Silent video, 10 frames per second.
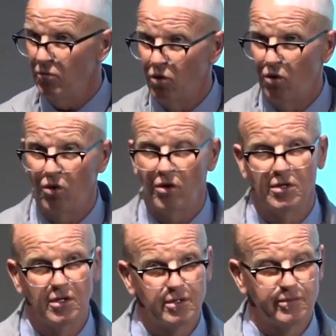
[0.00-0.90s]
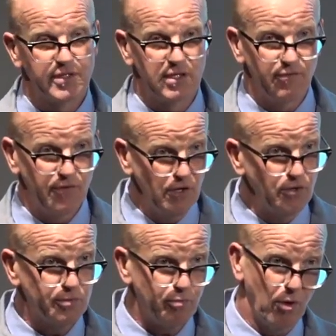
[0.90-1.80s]
more
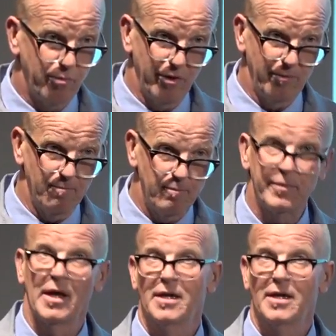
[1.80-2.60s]
diffuse problem,